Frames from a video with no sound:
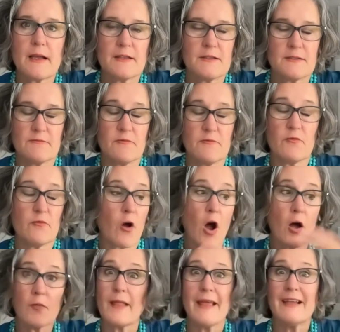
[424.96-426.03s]
as
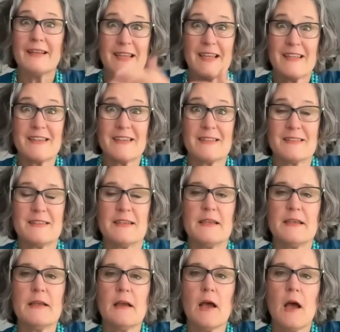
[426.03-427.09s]
on land and at
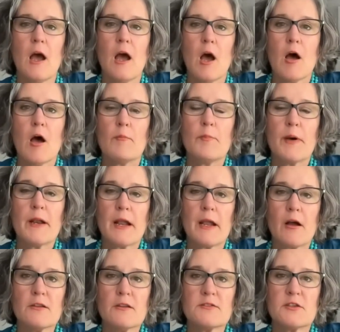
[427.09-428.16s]
sea. Mm-hmm. But I
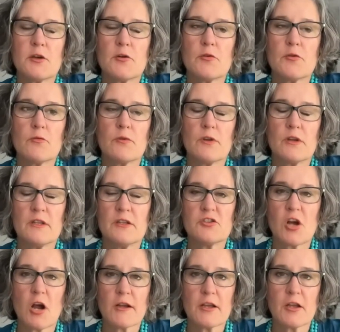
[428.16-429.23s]
also, in
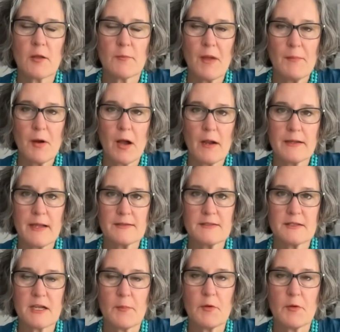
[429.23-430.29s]
talking on my podcast
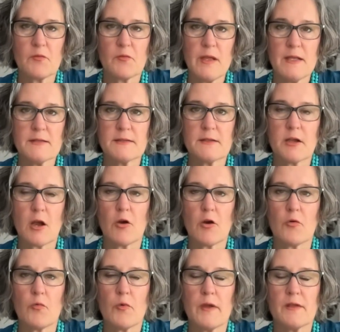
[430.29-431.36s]
a couple of weeks
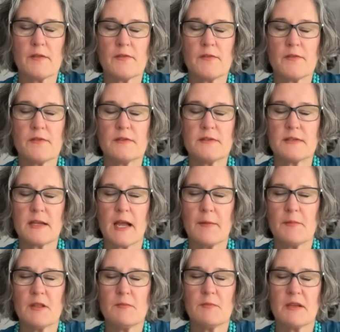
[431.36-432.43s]
ago with
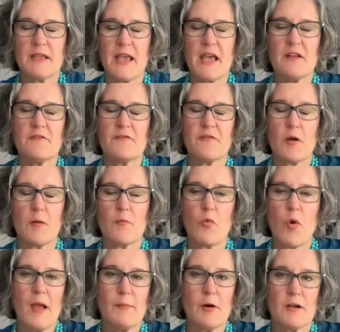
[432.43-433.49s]
Simon McCann from
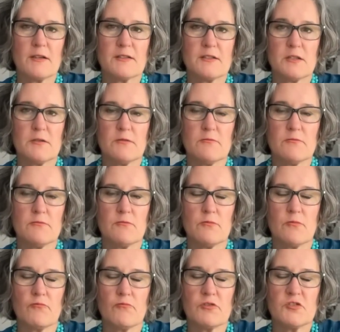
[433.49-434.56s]
Wyboston
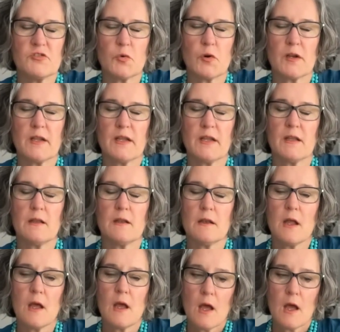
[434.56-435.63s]
Resort in